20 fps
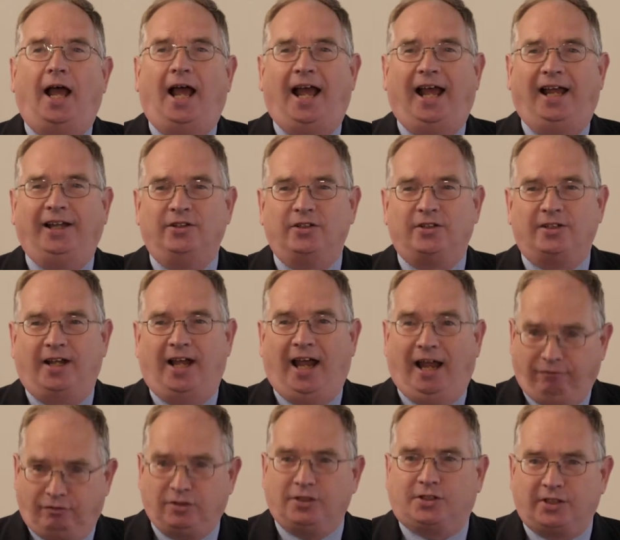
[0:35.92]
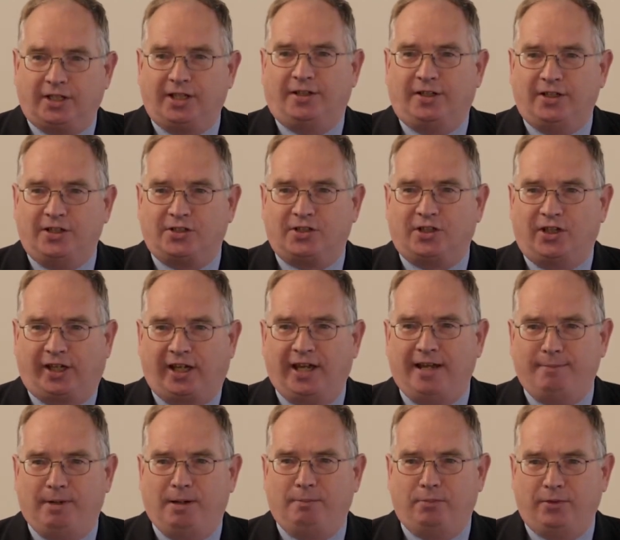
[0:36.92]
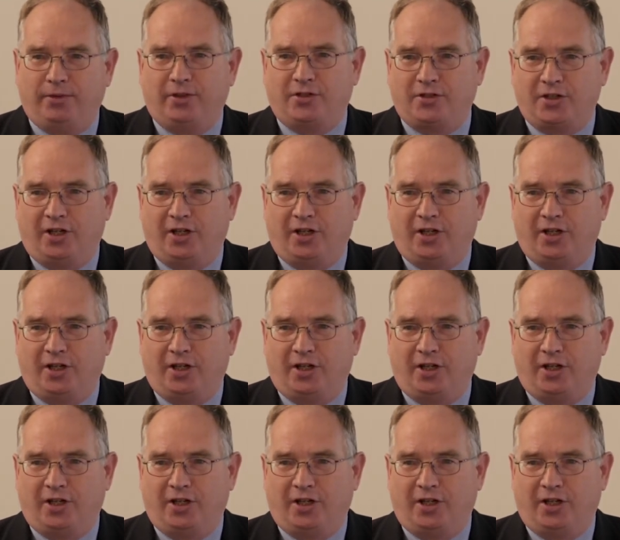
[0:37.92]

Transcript: And I have to say this, I came up with the